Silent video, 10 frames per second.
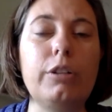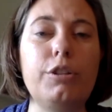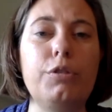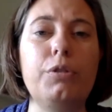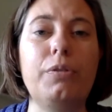
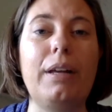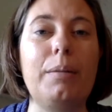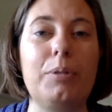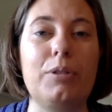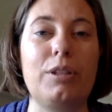to
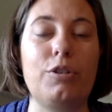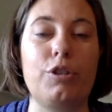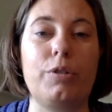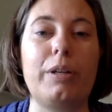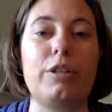develop those
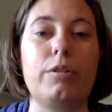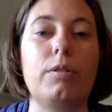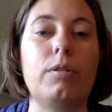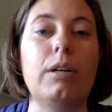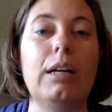
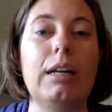intergenerational